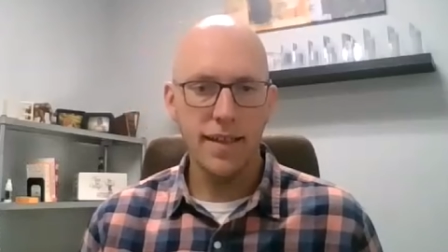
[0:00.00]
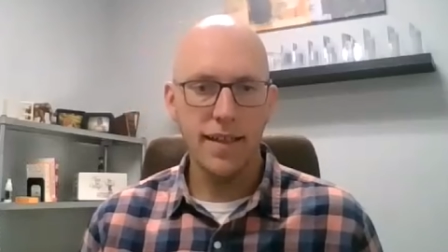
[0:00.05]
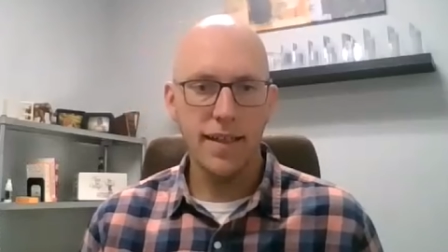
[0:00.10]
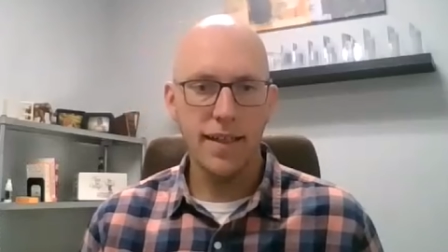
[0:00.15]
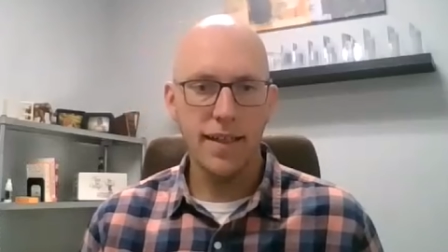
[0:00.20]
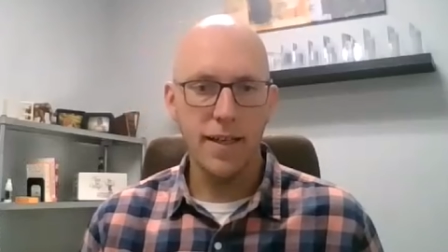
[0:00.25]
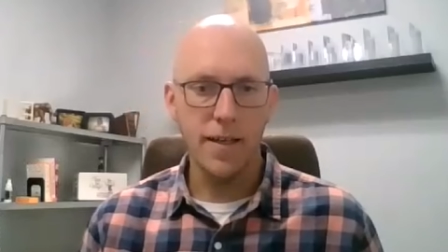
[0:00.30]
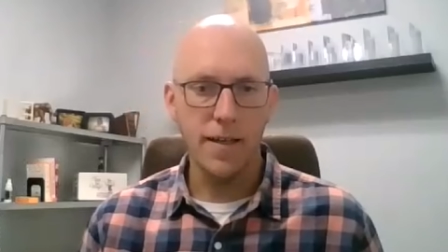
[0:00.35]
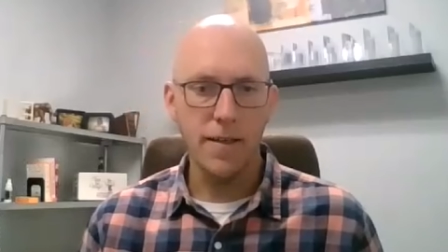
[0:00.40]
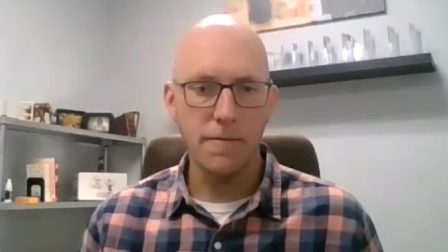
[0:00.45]

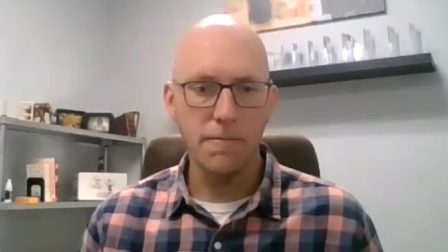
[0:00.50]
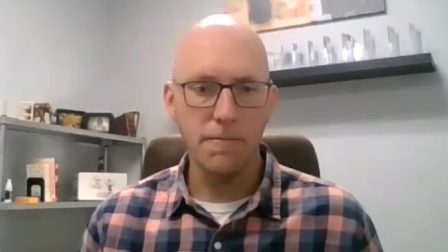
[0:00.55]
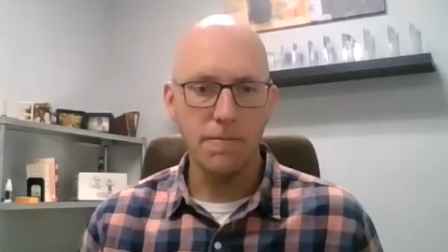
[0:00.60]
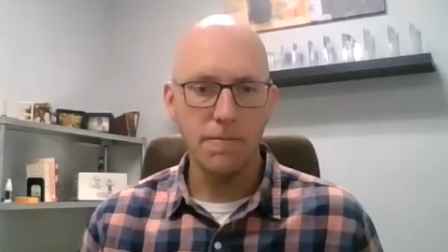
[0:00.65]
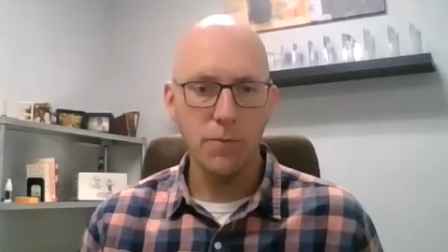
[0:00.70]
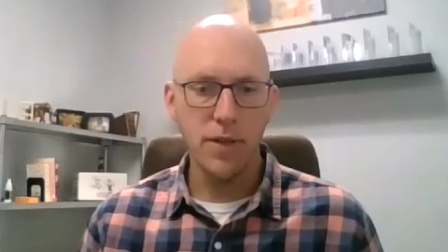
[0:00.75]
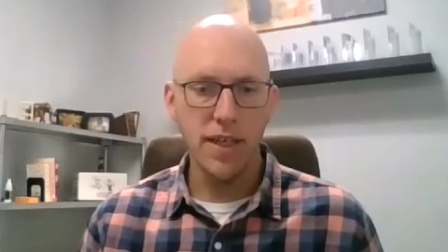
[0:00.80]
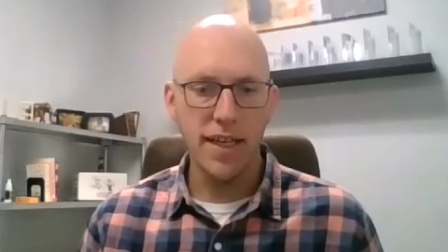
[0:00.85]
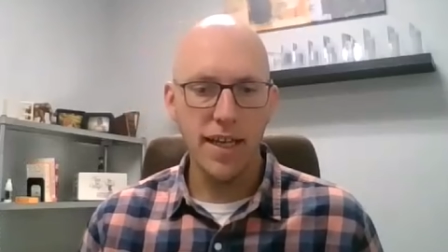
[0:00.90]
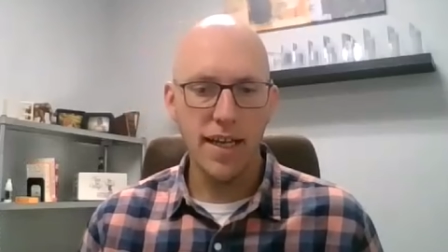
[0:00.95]
Uh,
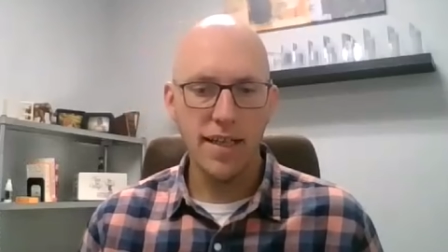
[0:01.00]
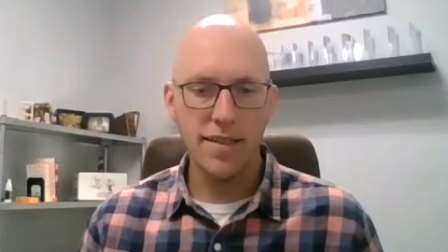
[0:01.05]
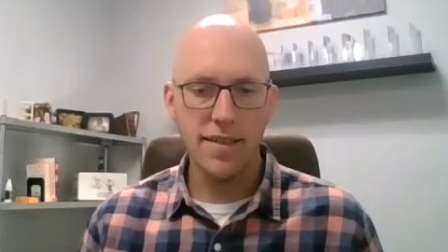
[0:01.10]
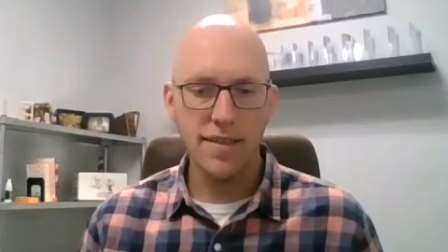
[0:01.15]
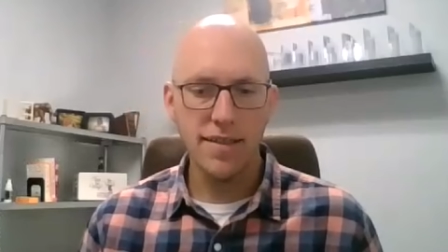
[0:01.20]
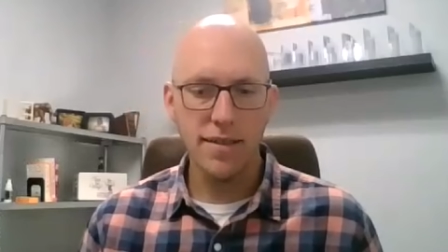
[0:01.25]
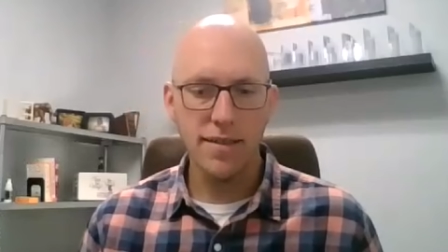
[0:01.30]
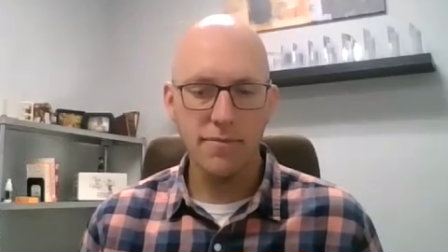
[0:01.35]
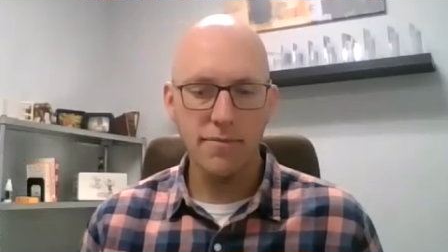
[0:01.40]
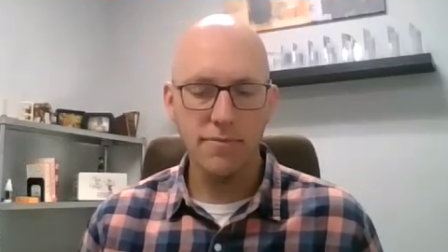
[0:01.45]
we
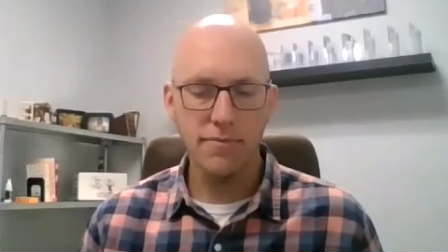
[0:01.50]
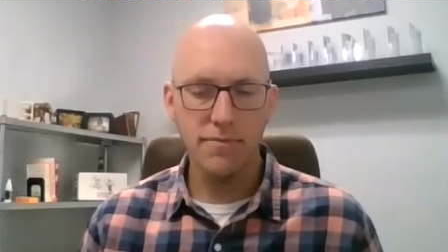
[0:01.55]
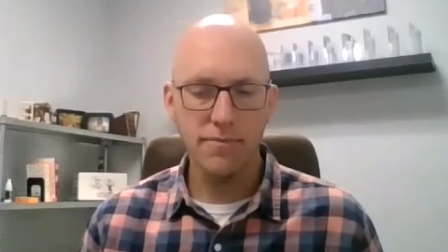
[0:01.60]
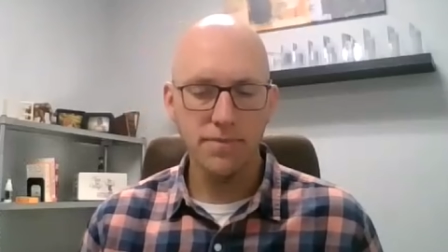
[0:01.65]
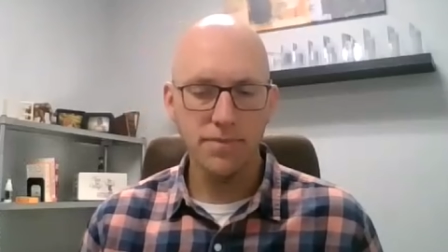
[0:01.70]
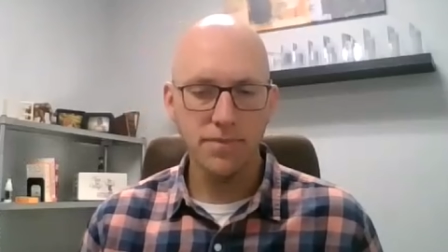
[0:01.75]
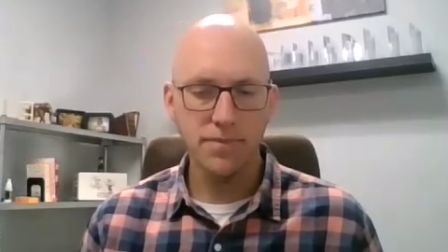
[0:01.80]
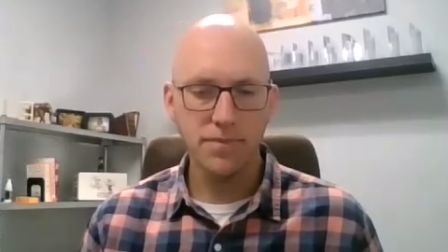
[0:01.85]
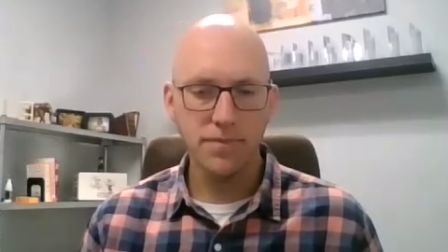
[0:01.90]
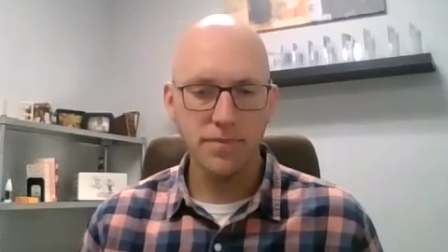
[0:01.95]
had some